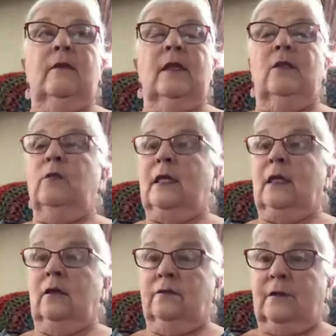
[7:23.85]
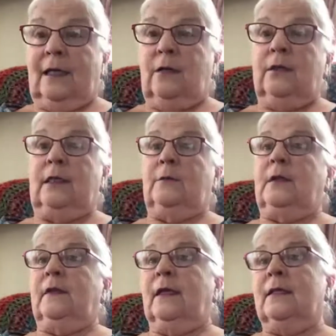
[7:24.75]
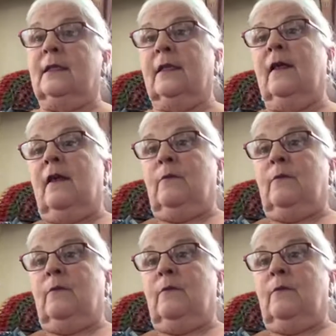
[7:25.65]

and then they were making a flower and clipping that into hair,